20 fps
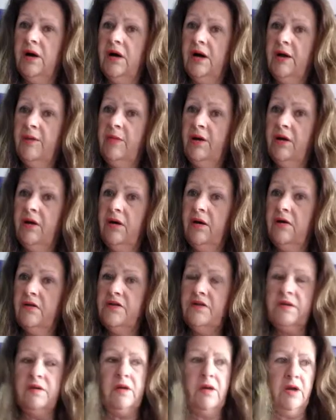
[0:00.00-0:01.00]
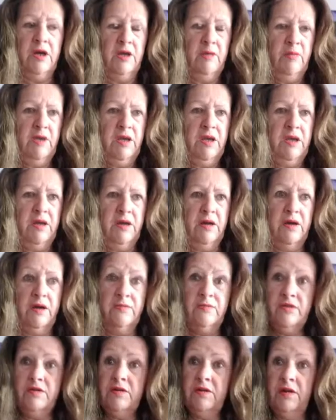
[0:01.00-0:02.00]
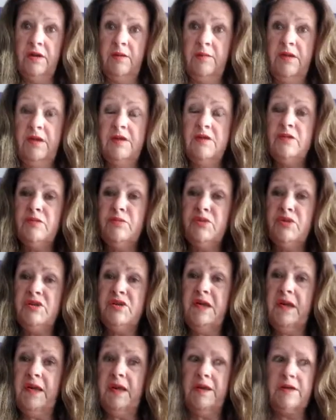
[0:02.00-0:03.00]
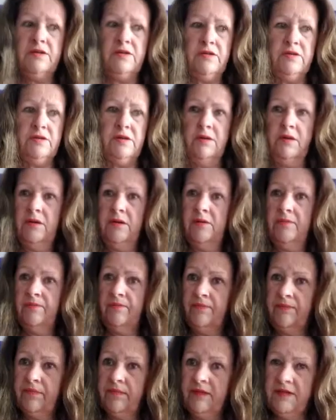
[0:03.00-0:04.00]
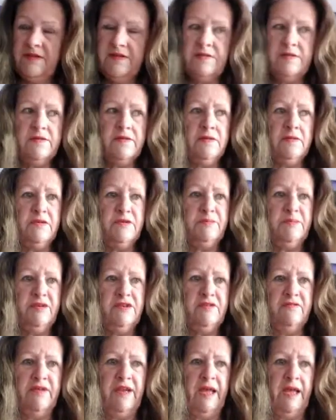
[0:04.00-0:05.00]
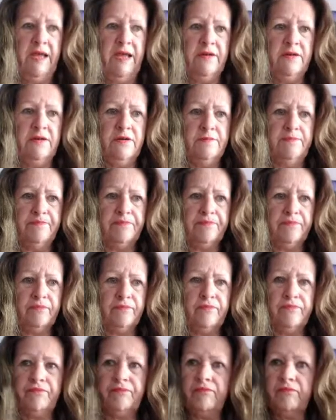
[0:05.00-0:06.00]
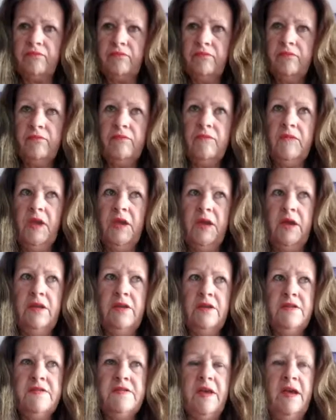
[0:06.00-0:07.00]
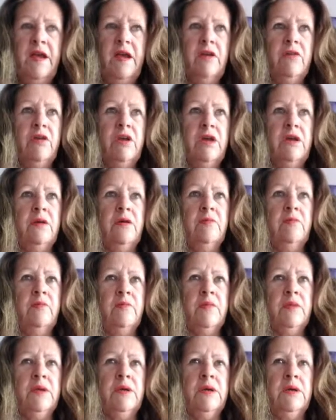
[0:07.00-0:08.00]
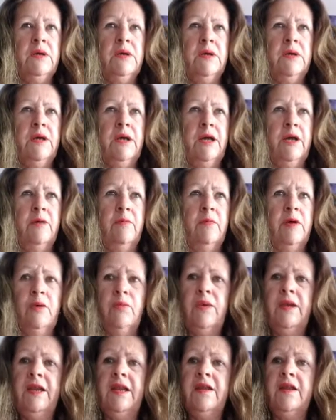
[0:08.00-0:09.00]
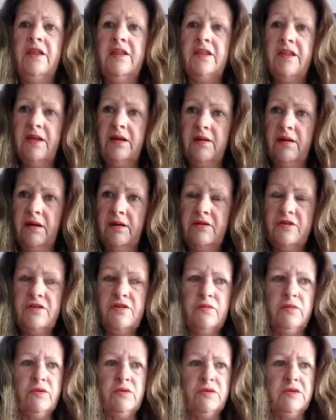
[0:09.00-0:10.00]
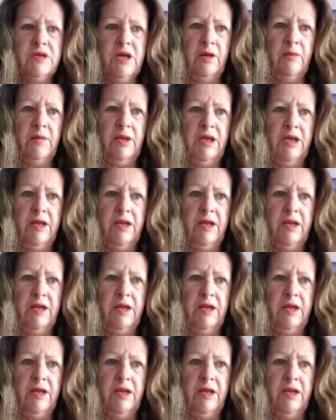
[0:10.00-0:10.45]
I'm a guardian, I'm here, I'm here to protect this spit of land and this area, and we let nothing untoward come